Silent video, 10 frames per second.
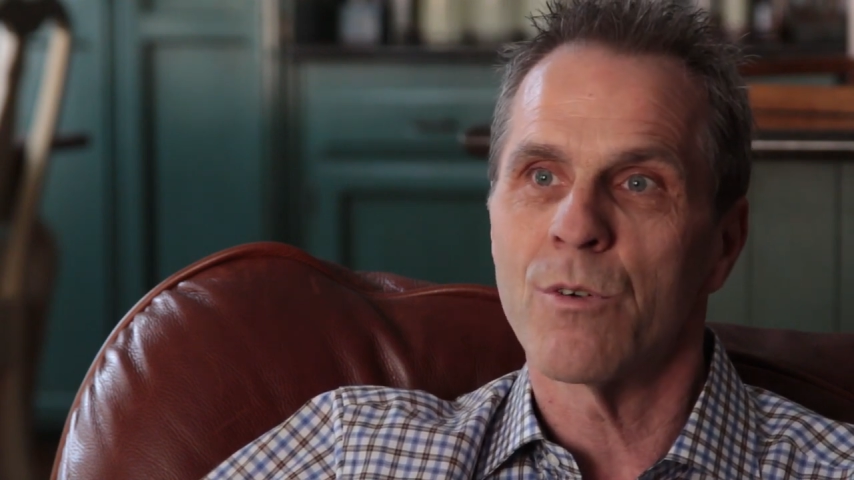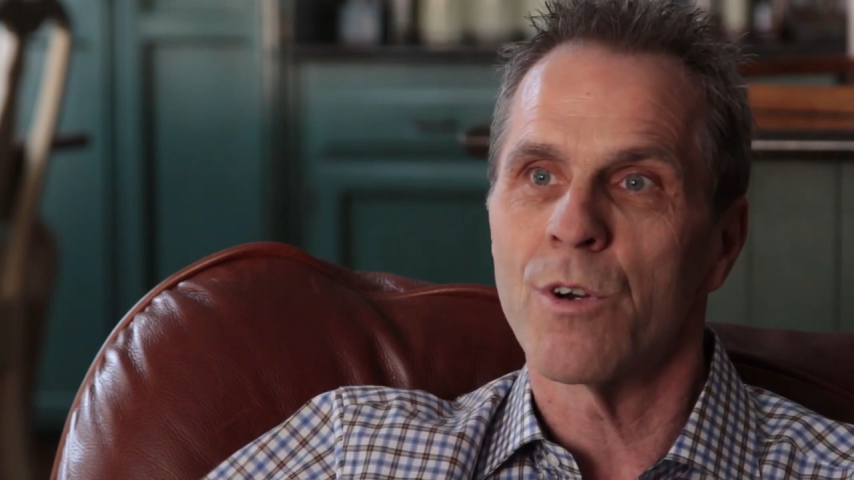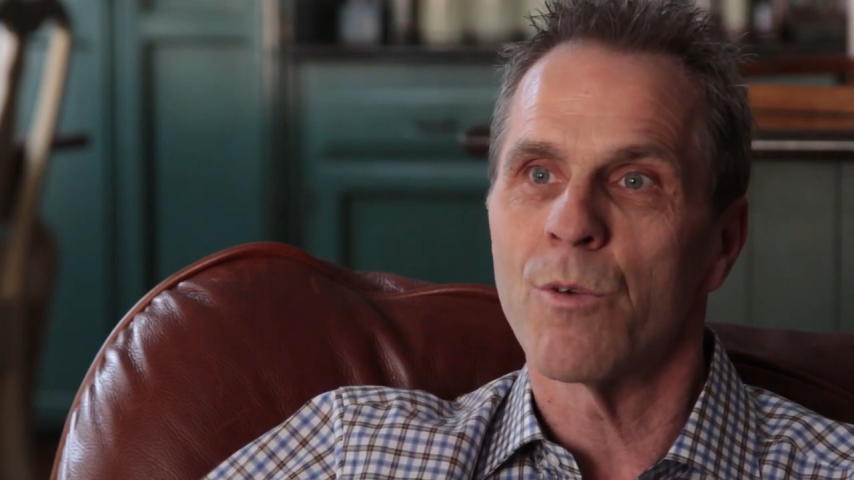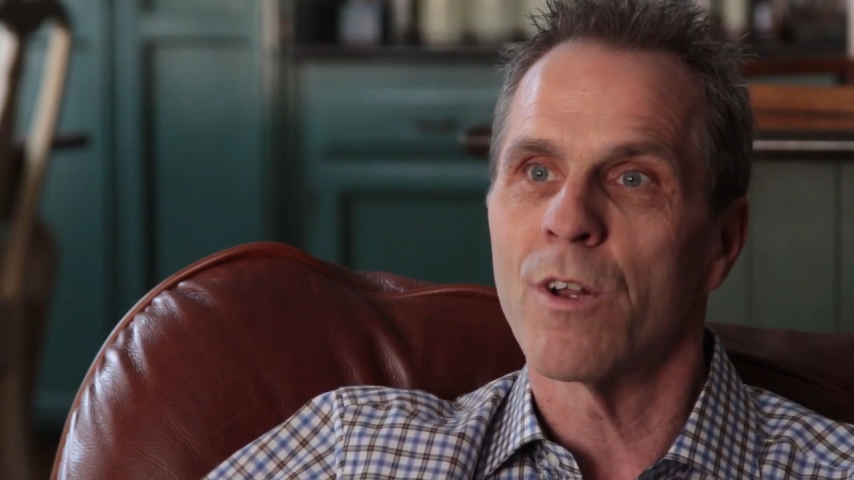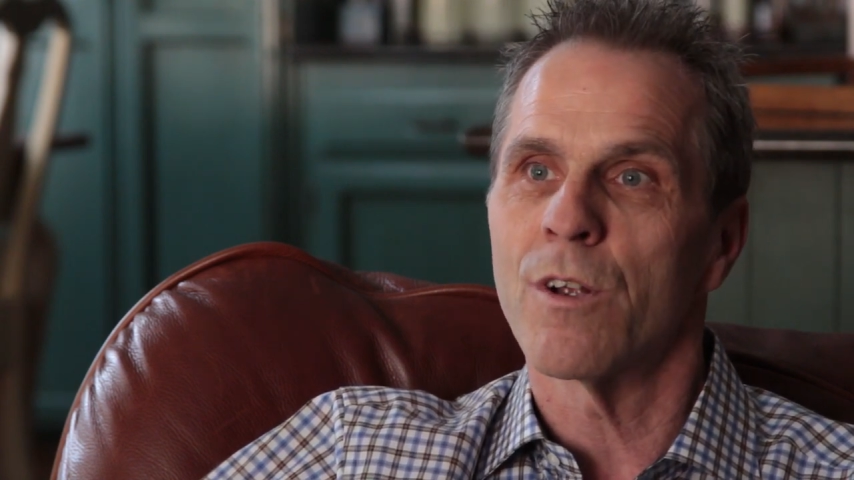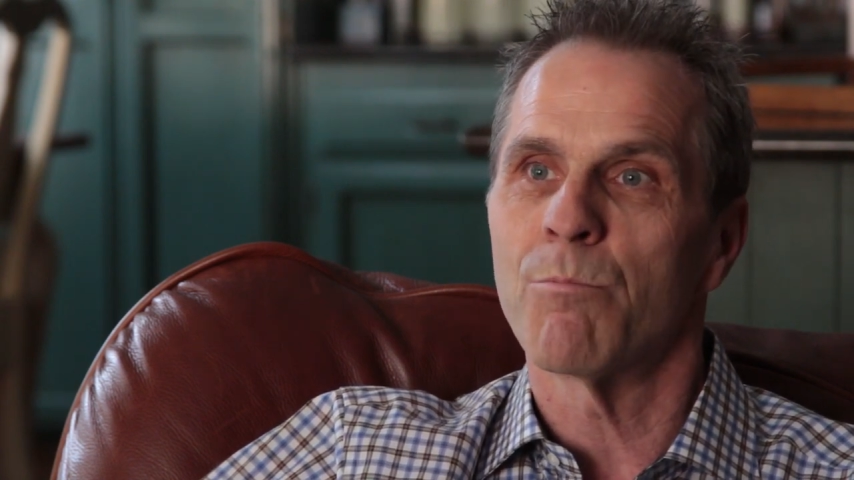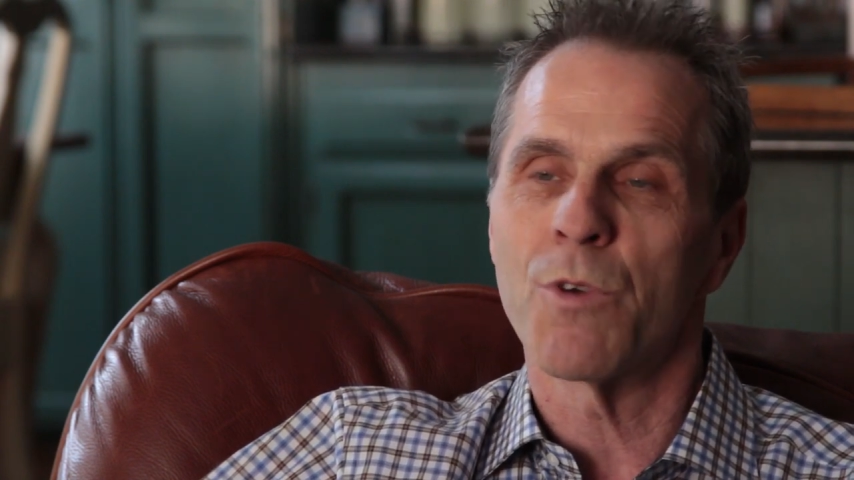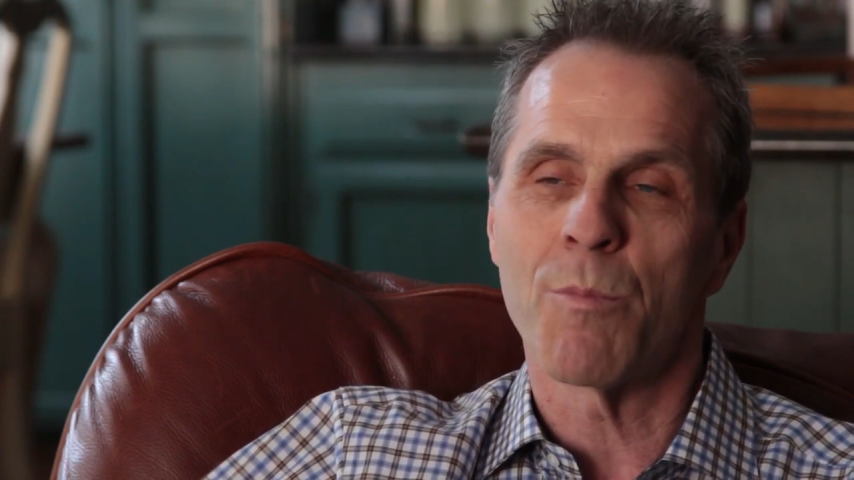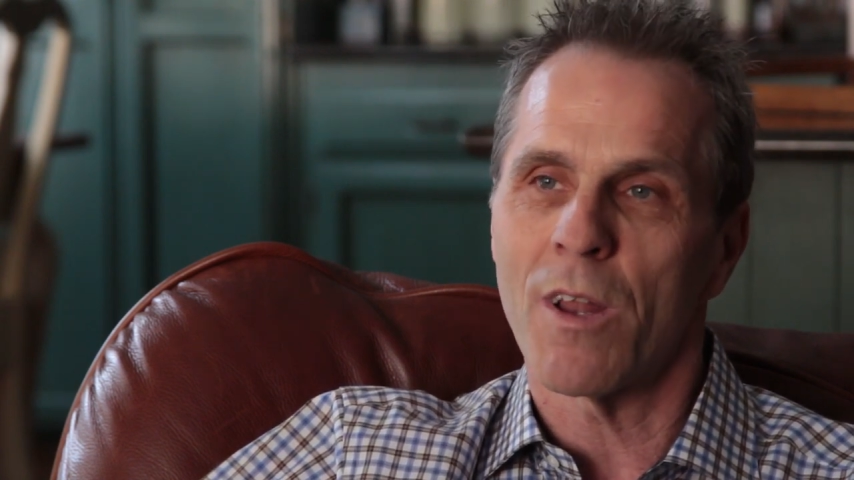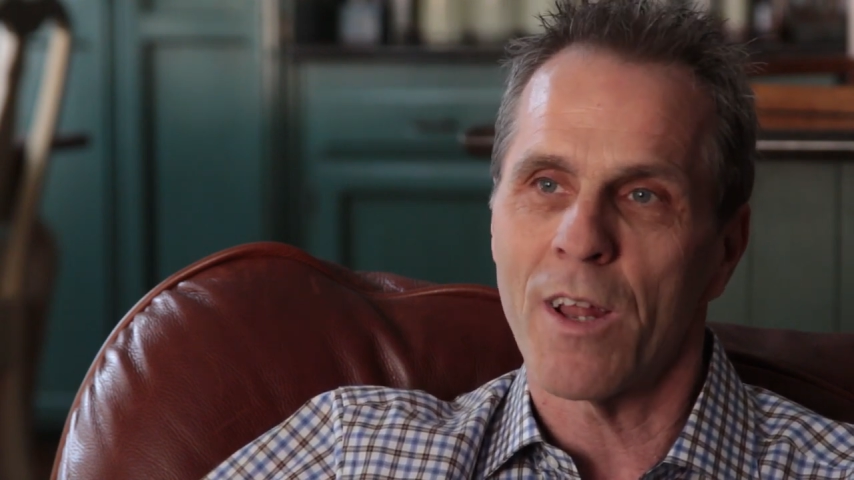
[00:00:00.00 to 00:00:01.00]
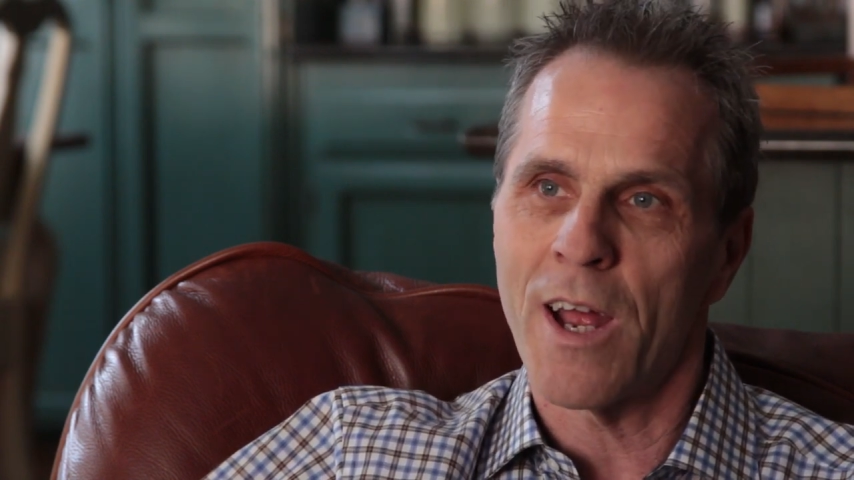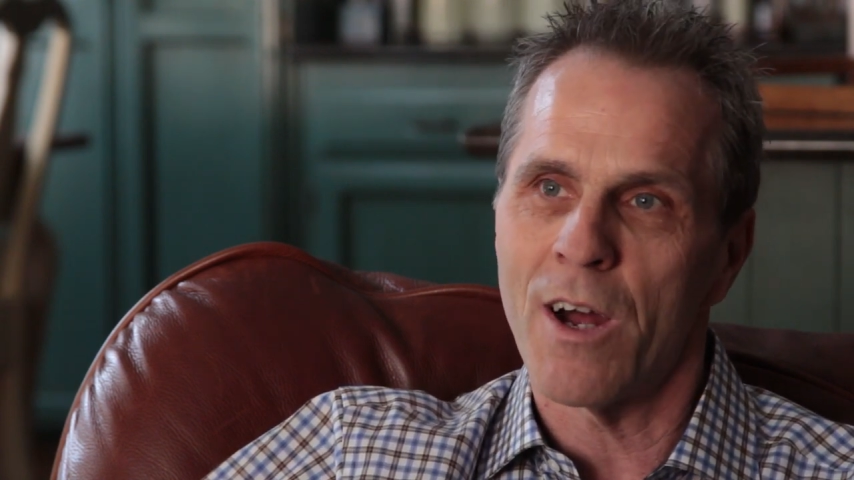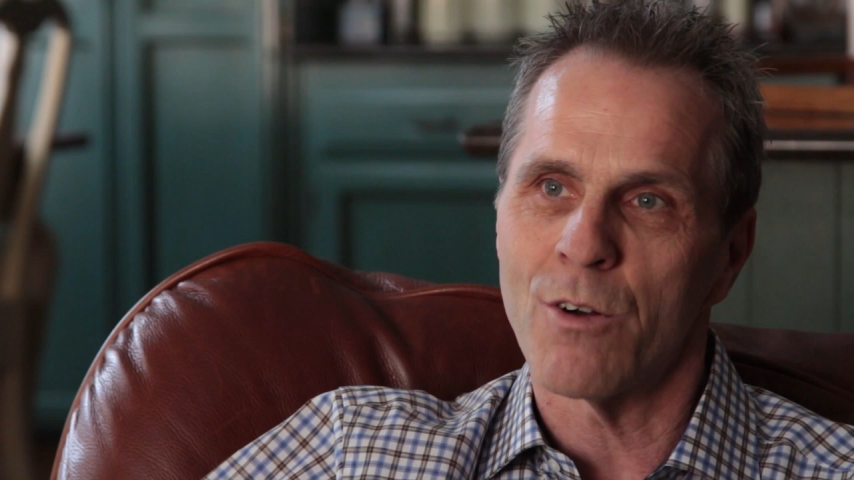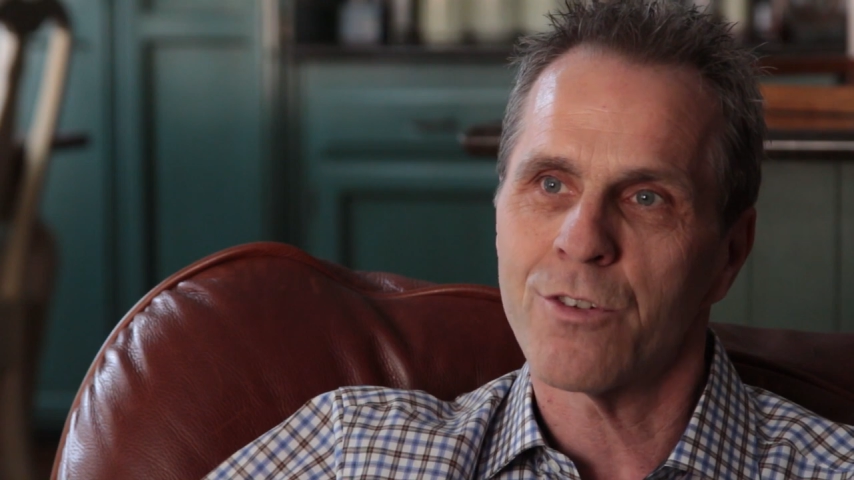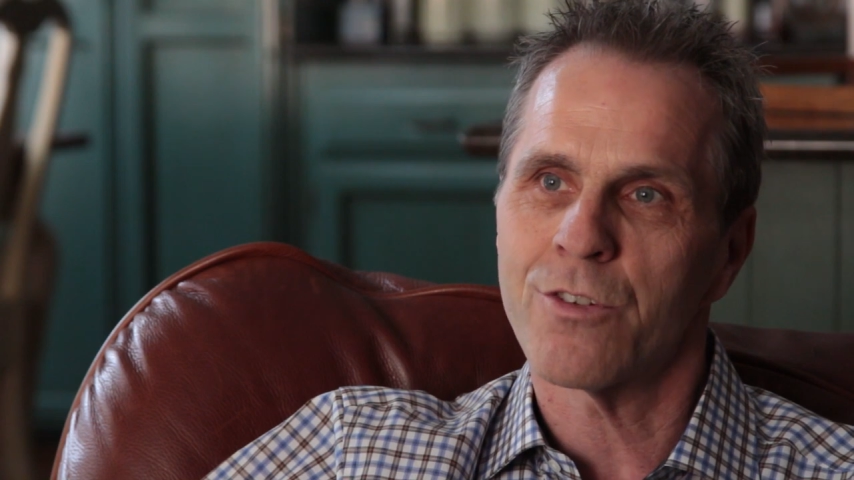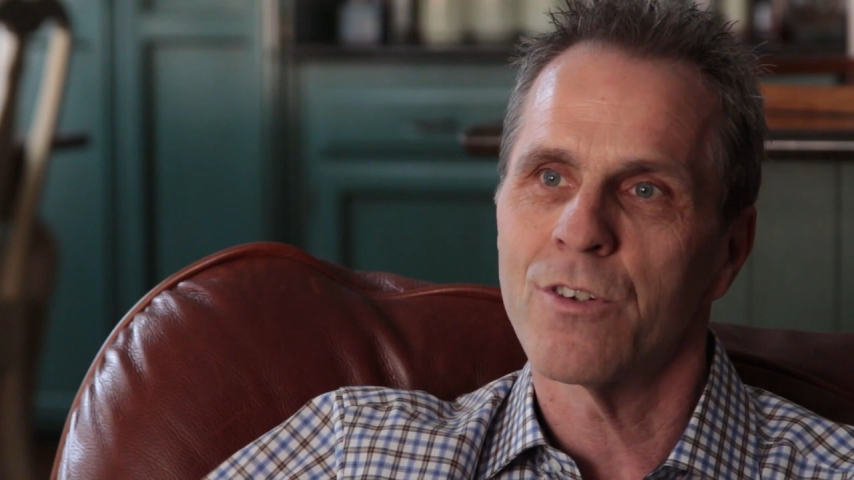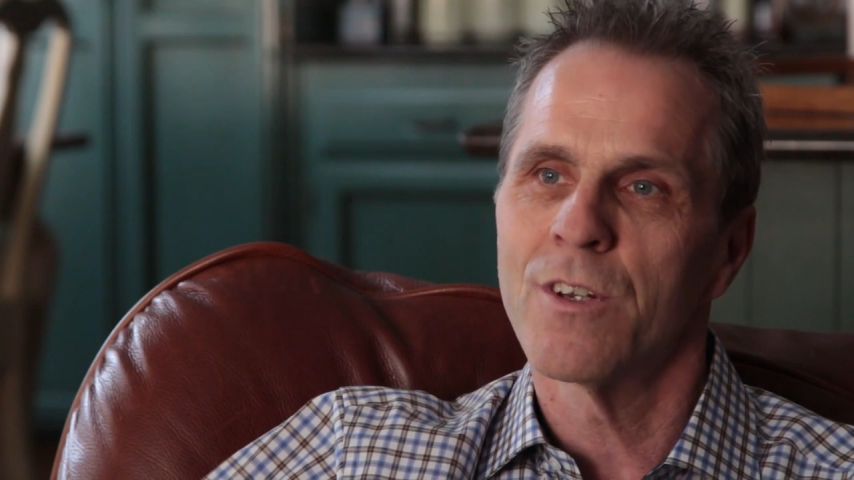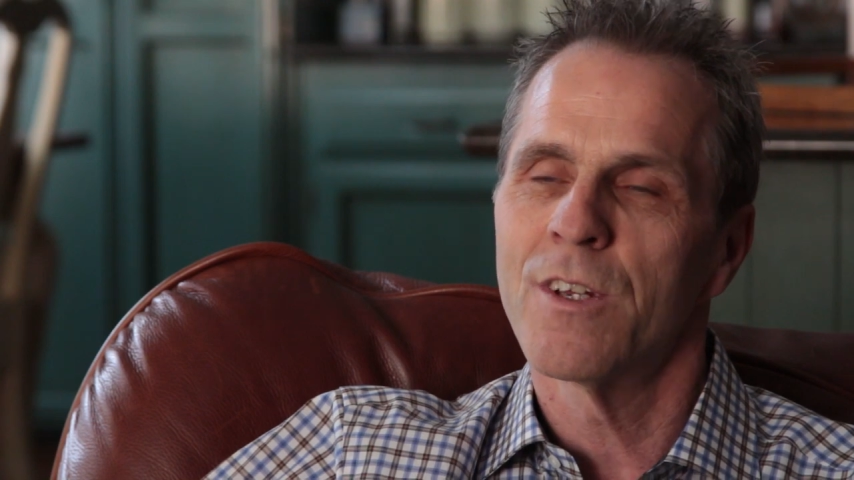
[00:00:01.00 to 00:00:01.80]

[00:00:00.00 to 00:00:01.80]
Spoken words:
or you want to remodel a house.